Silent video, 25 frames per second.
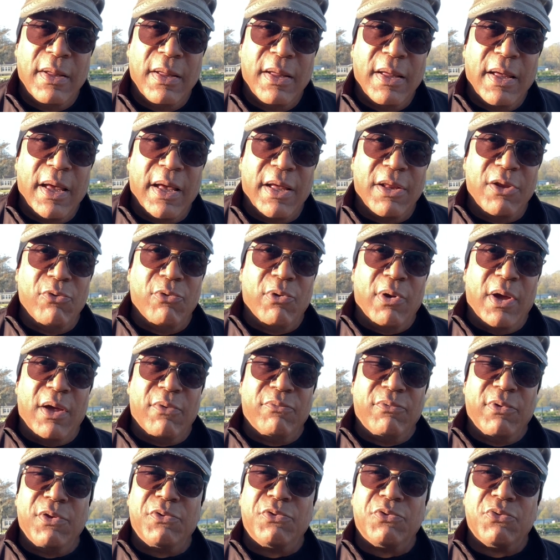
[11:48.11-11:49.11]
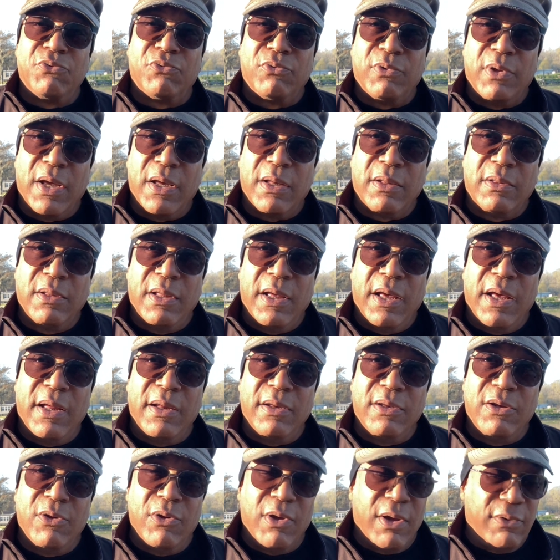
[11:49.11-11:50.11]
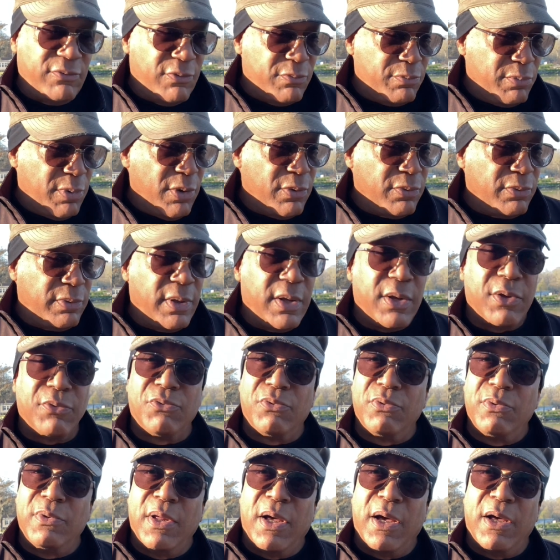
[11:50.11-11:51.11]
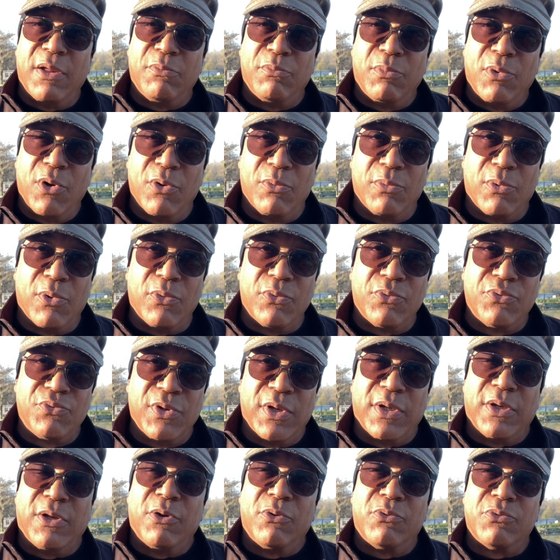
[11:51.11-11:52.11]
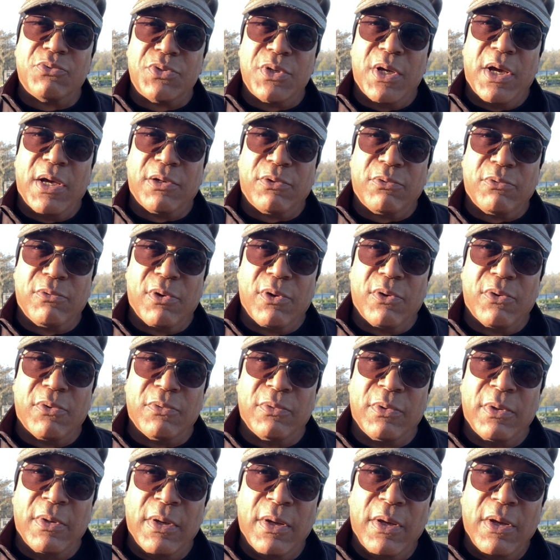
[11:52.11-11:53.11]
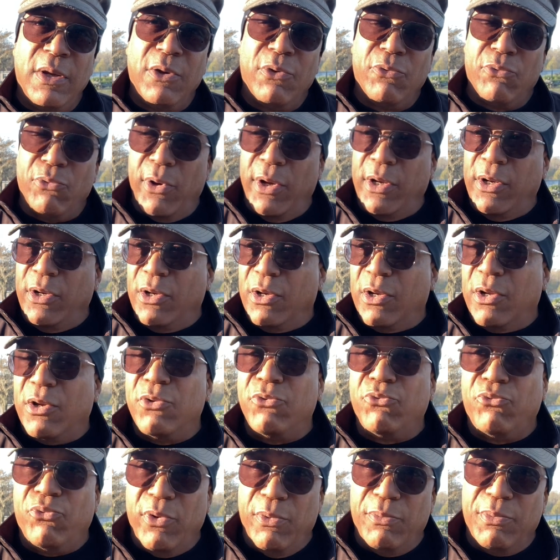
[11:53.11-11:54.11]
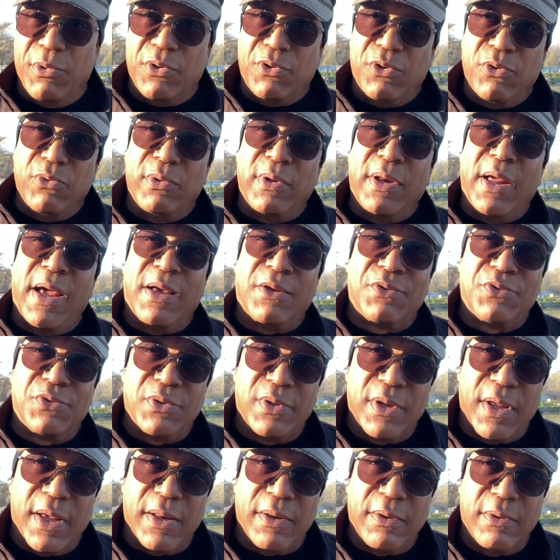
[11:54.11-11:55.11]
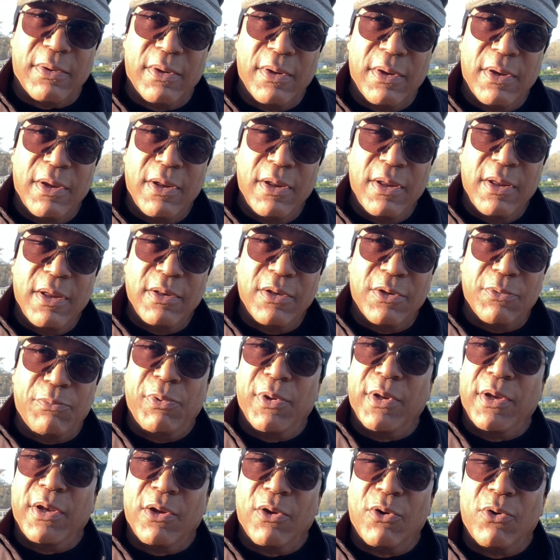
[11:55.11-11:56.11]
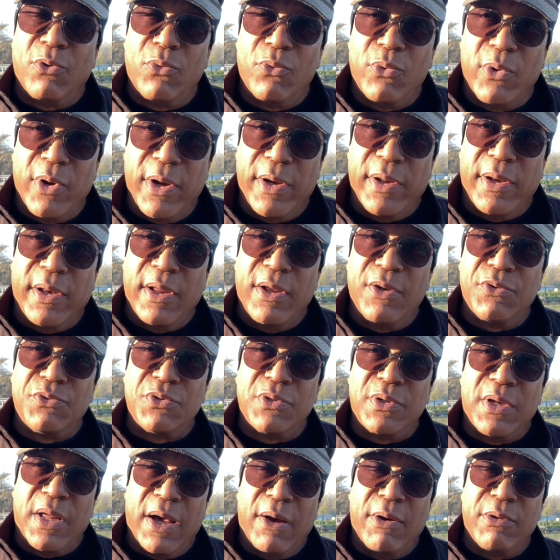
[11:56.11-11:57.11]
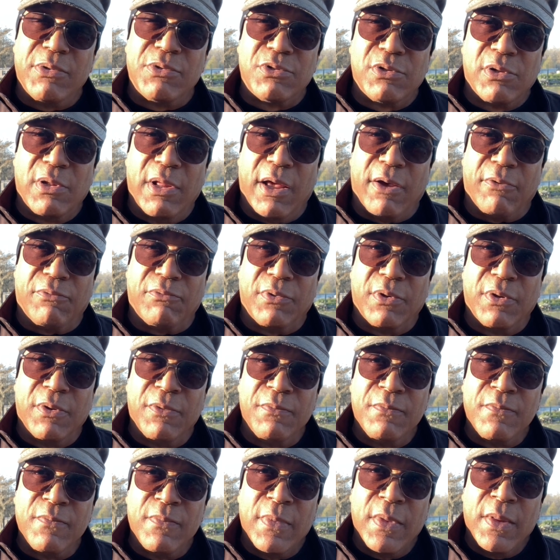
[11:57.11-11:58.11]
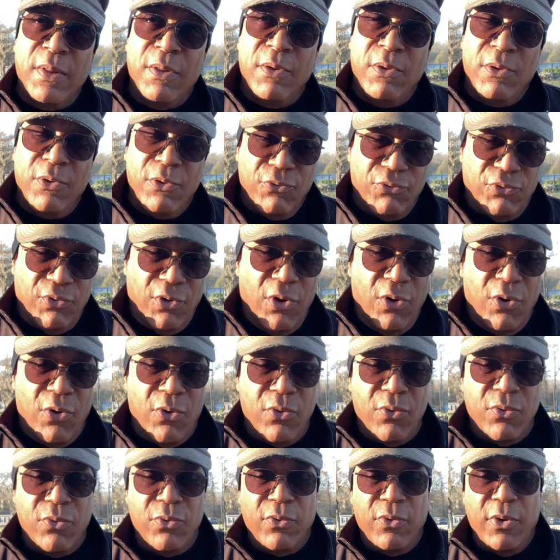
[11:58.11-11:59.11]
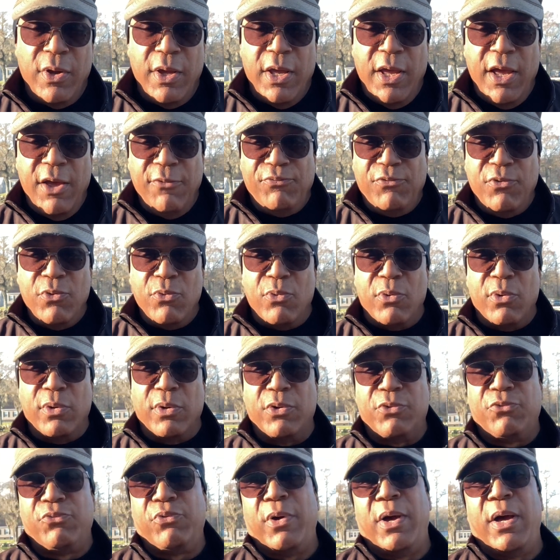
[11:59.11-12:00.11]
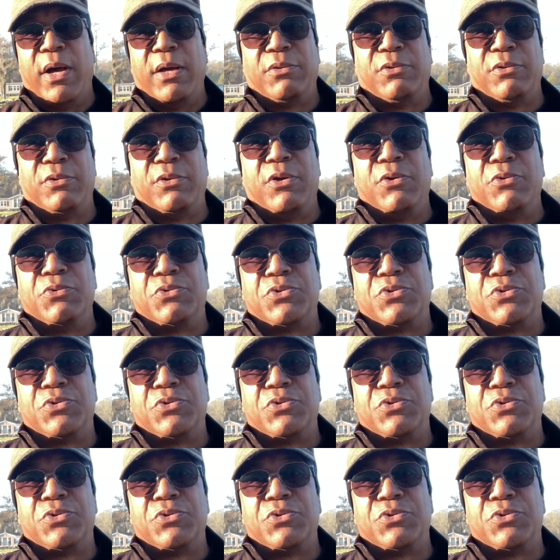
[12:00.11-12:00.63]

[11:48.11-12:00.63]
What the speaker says: And you have issues like that, and you have a boat that's non-mobile, sitting on the side of the road, ready to contribute to an accident, depending on where it is and how it's left. So if you want to try to do